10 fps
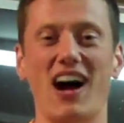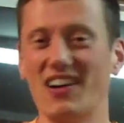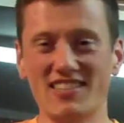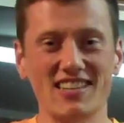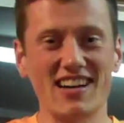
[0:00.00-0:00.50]

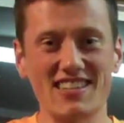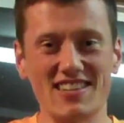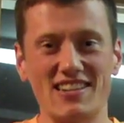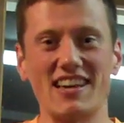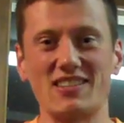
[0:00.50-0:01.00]
I'll see you guys
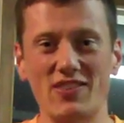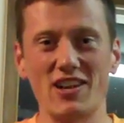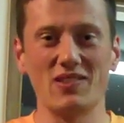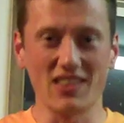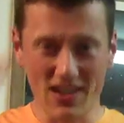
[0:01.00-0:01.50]
on the next
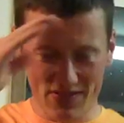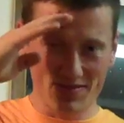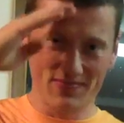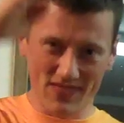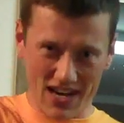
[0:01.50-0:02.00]
video. Love
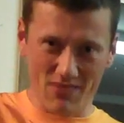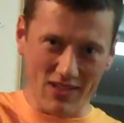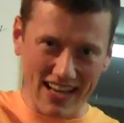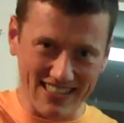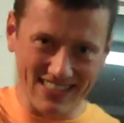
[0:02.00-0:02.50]
you. God
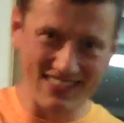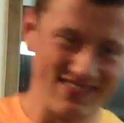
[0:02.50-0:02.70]
bless.